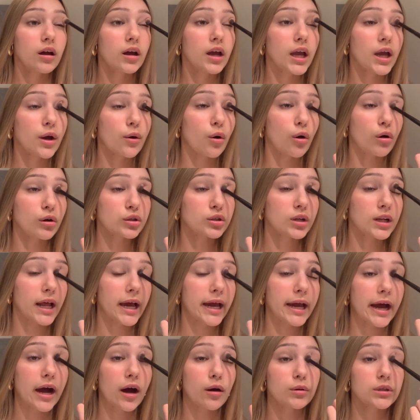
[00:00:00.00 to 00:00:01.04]
It also
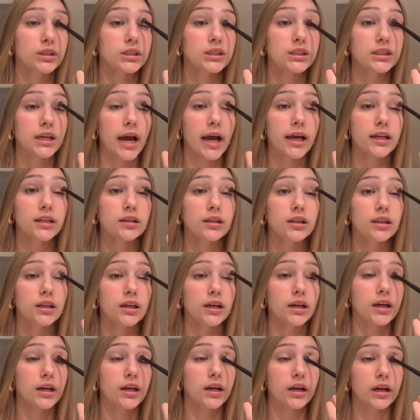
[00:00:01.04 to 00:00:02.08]
like helps set
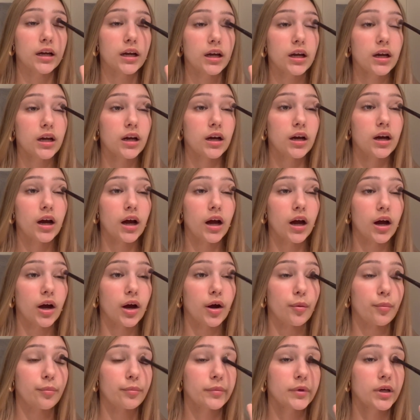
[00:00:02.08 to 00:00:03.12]
the
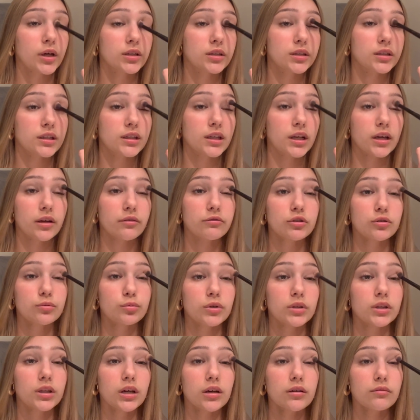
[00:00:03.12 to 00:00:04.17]
concealer that you just
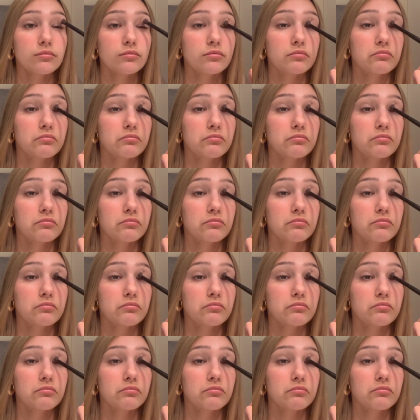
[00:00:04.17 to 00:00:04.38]
put there.